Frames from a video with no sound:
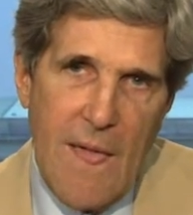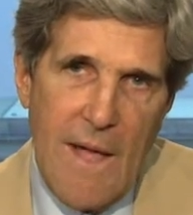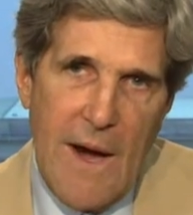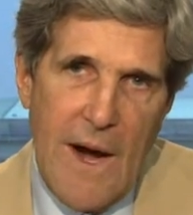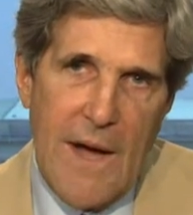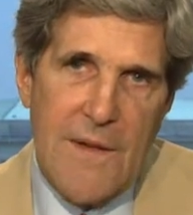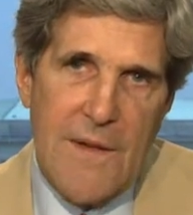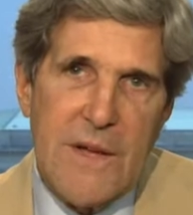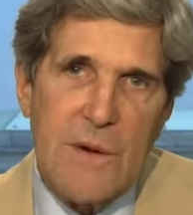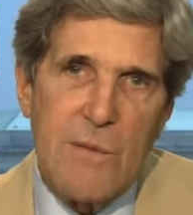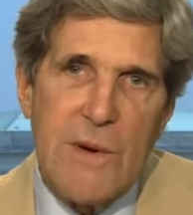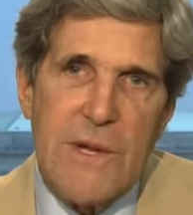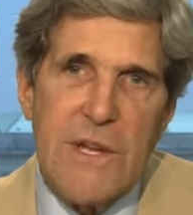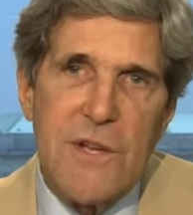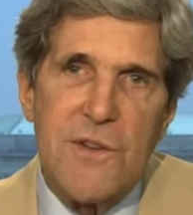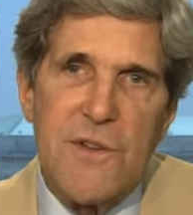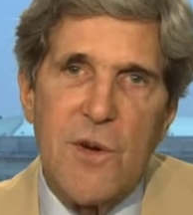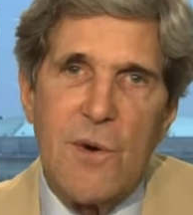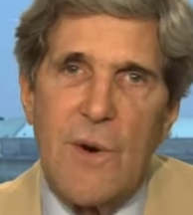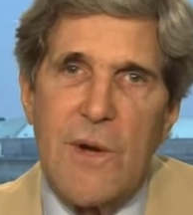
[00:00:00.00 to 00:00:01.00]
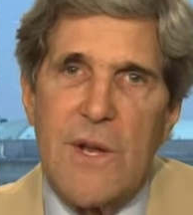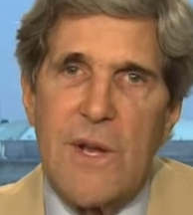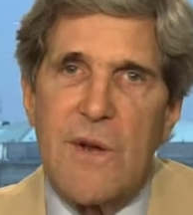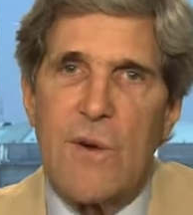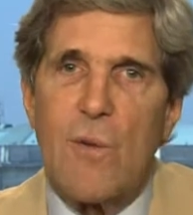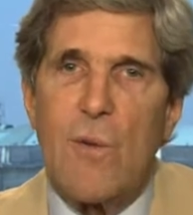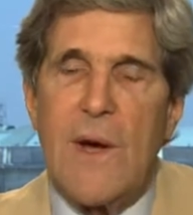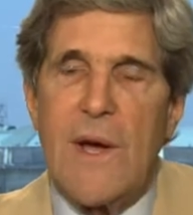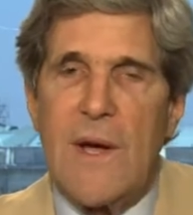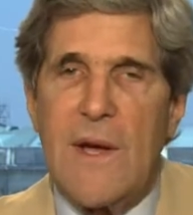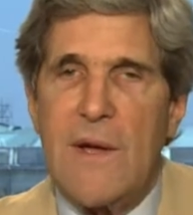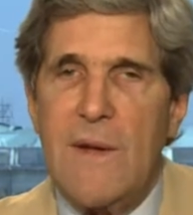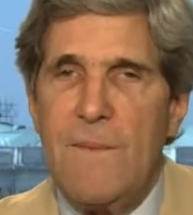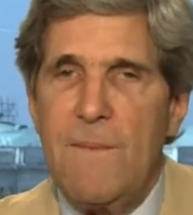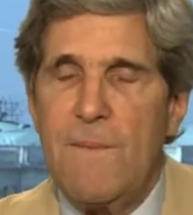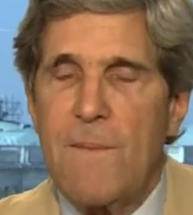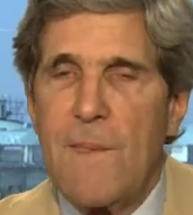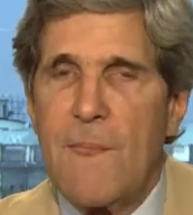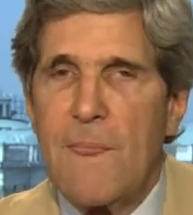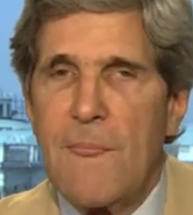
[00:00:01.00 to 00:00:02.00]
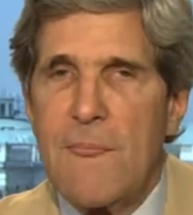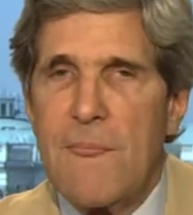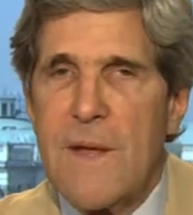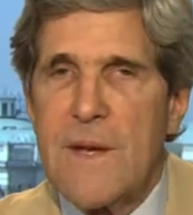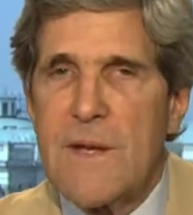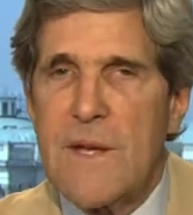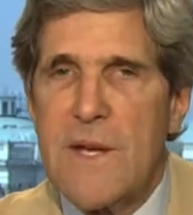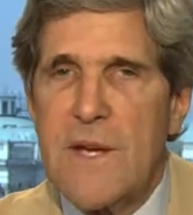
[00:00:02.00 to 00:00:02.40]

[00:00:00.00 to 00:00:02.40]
I we can do it in a way that